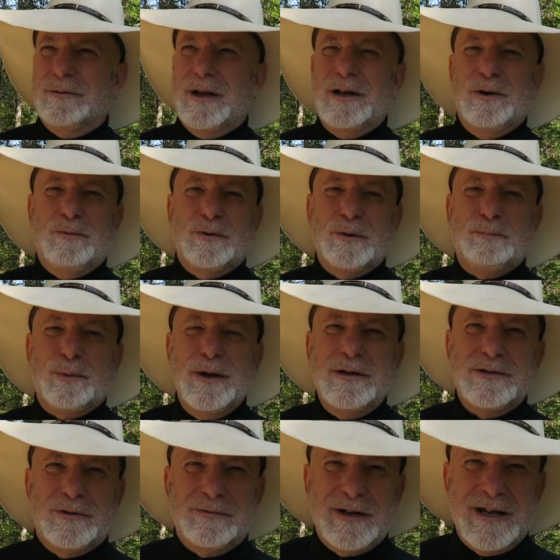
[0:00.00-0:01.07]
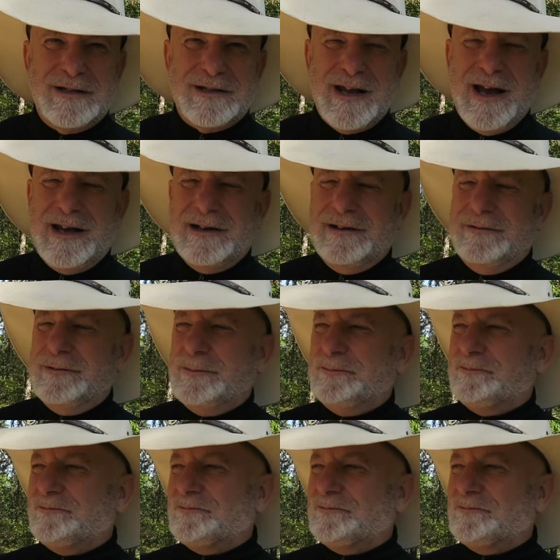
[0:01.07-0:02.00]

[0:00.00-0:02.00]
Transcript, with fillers: They don't want to preach on that side of it.